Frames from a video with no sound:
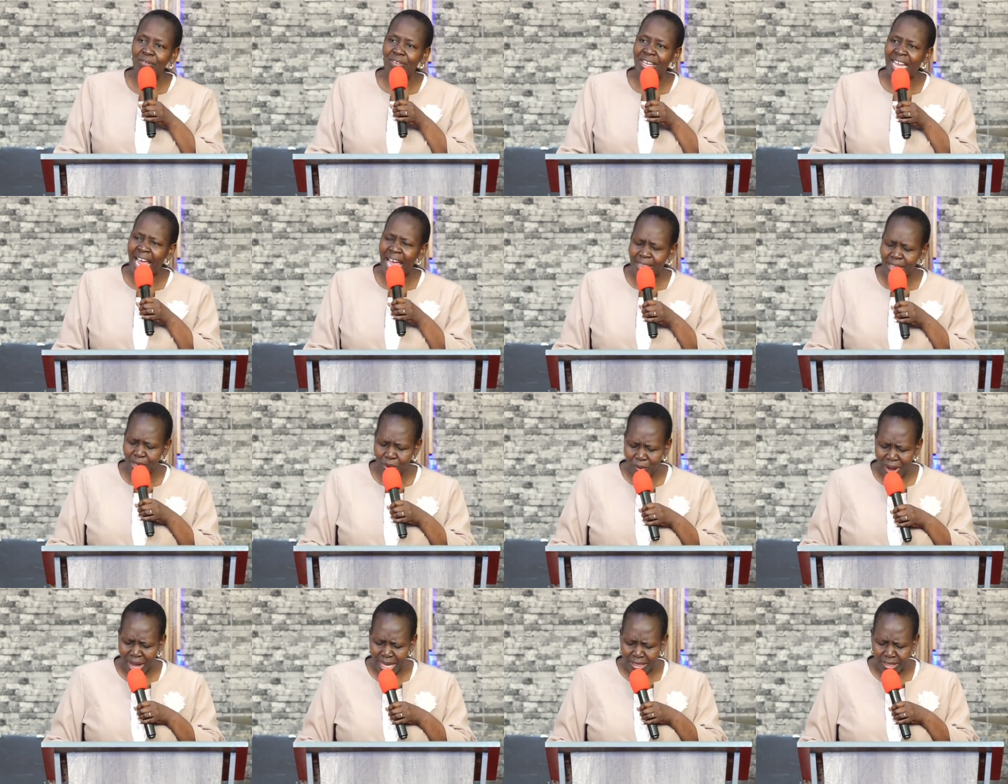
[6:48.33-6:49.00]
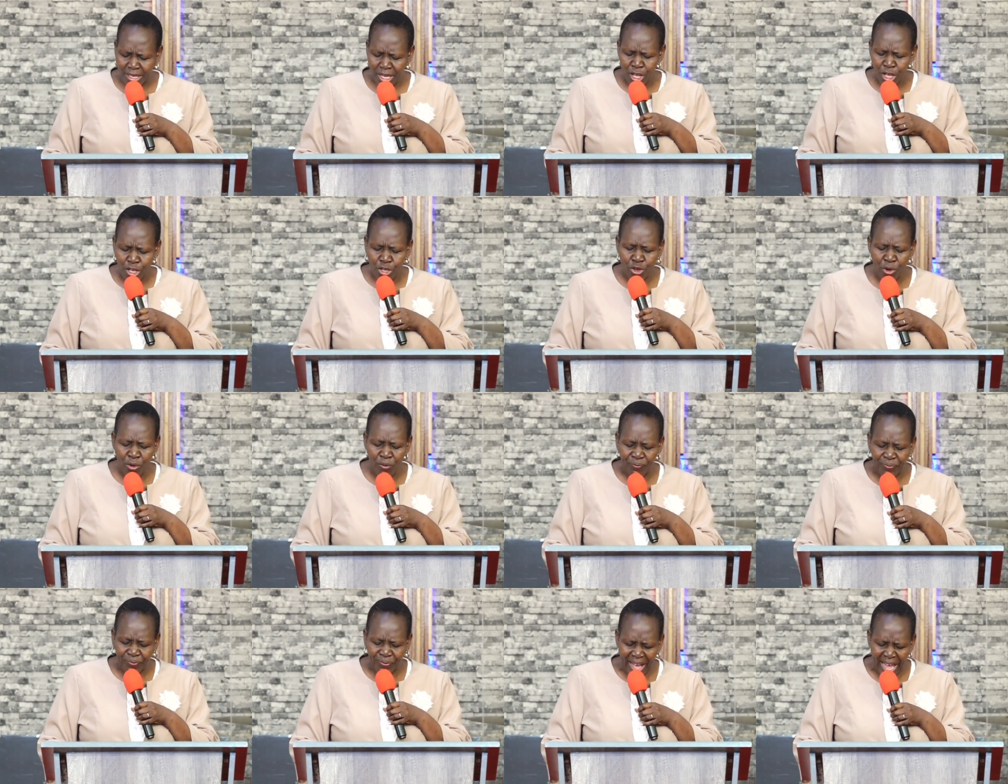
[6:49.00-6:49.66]
In other words,
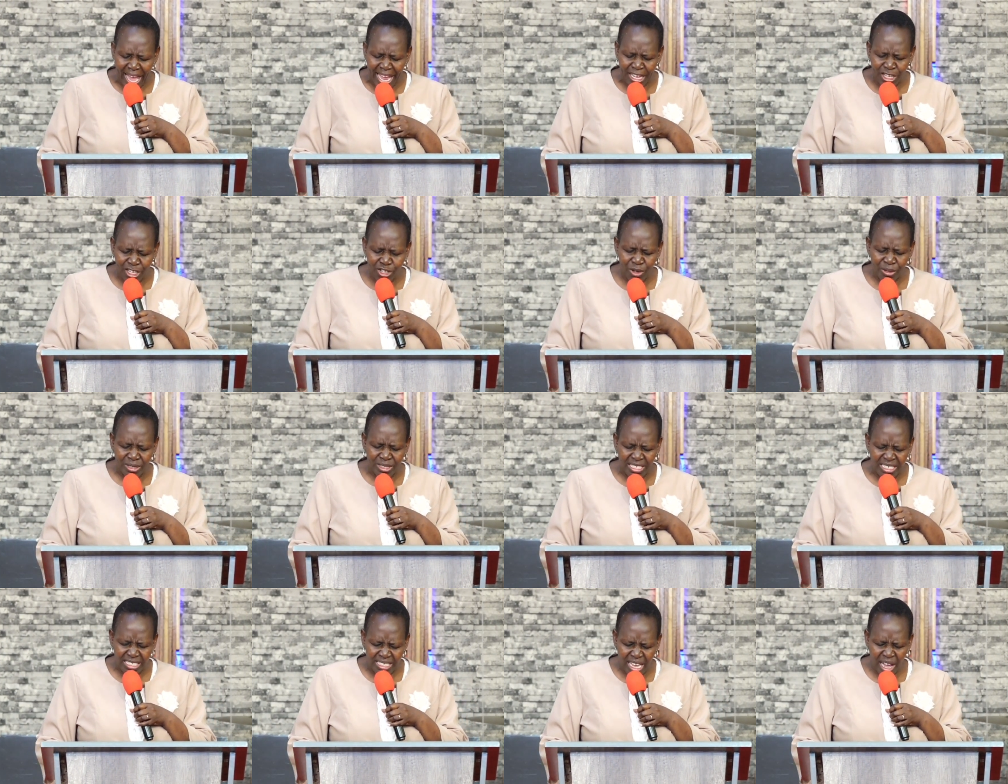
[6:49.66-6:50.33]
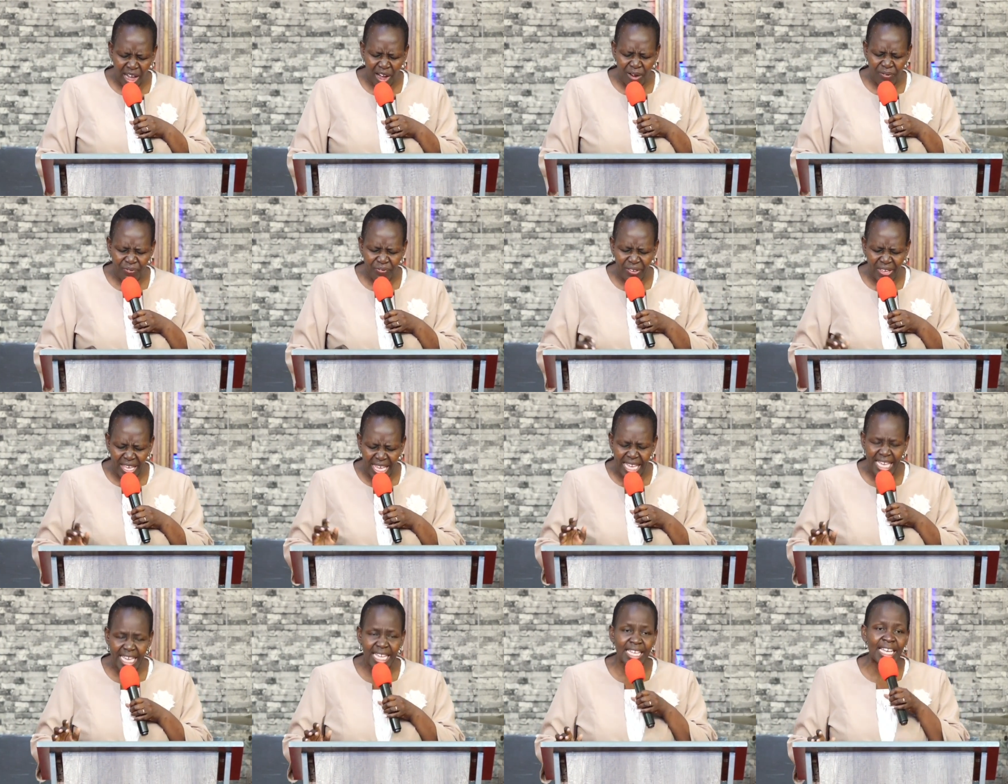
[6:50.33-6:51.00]
you find yourself
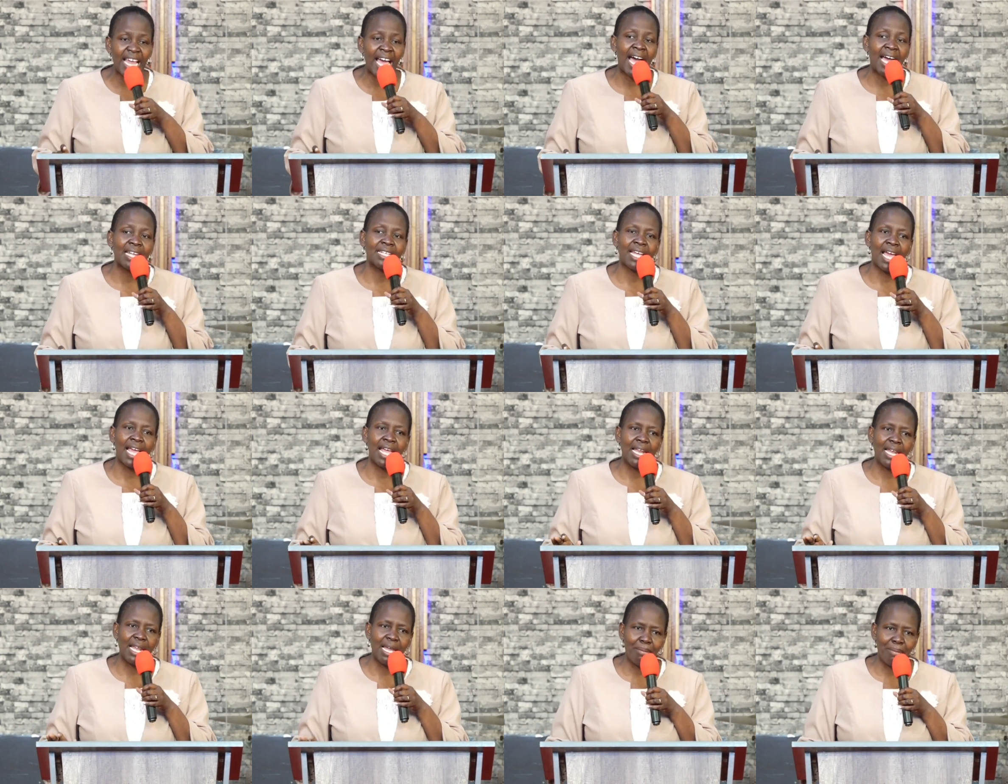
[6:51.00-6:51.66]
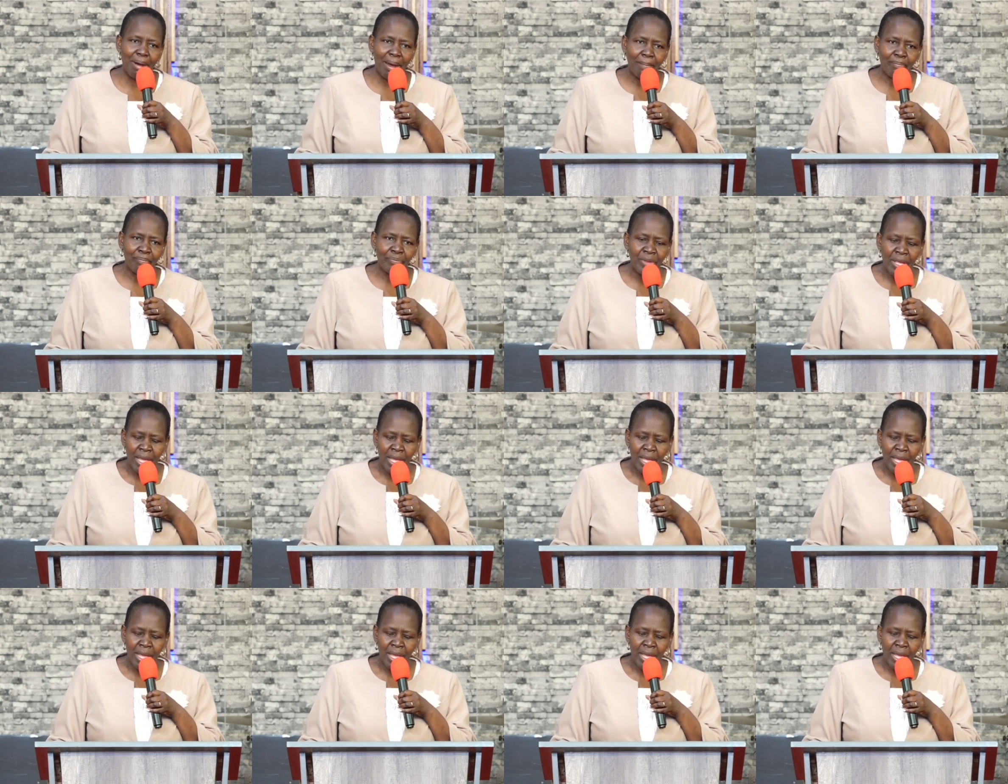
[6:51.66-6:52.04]
in a dilemma.